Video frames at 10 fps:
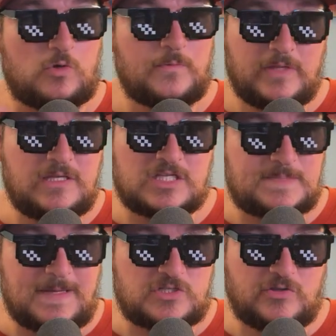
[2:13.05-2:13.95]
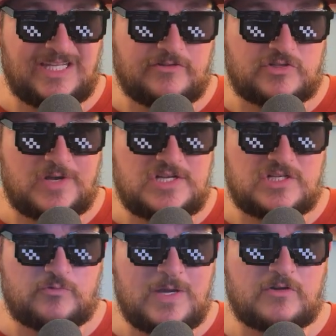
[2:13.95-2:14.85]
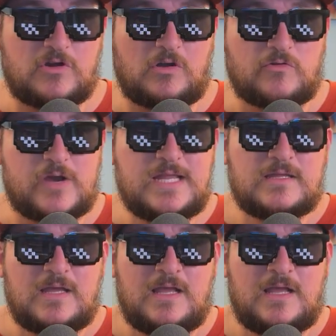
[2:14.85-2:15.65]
normally a special illustration rare card, right?